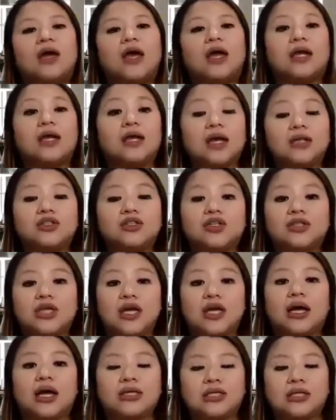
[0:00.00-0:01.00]
And again, just
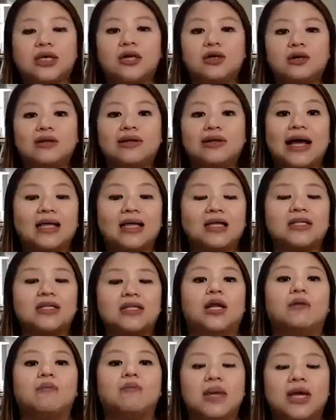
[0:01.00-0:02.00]
like I said, you know, Dallas is
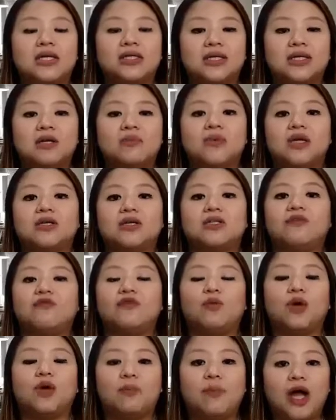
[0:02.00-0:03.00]
amazing because if
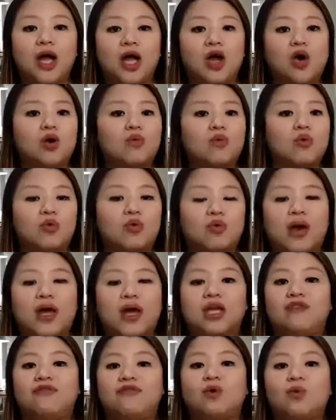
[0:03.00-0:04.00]
you want to buy a home,
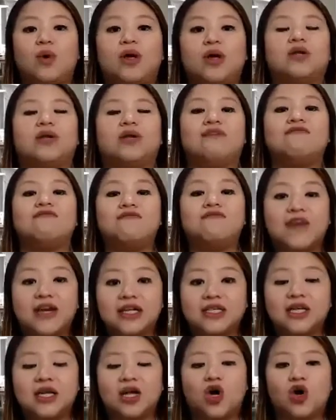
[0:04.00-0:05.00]
great. If you want to
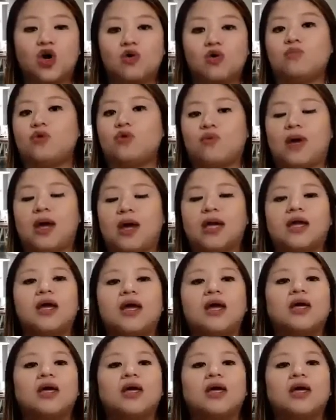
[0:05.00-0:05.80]
invest in a home, great.